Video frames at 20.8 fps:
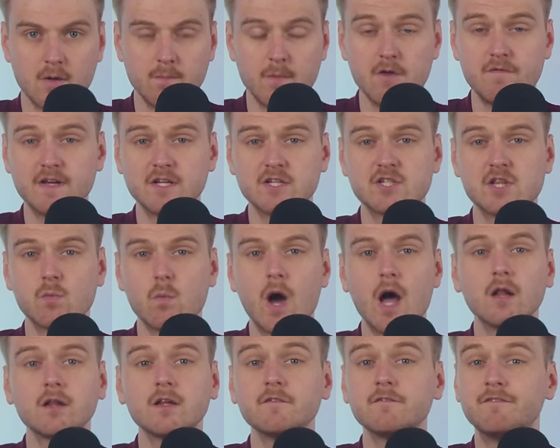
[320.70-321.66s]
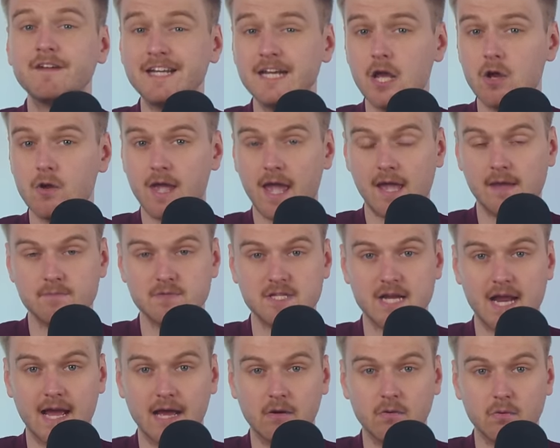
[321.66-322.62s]
Moving to the world of video games
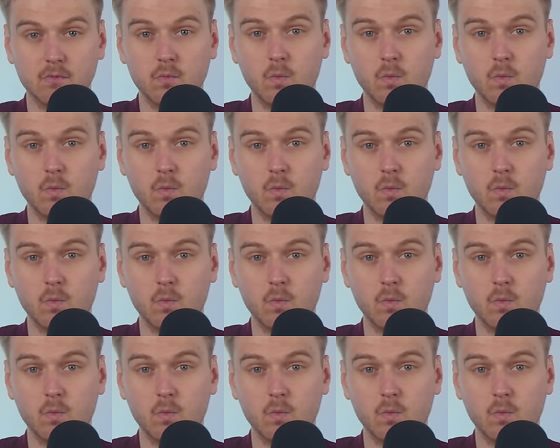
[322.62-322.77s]
now,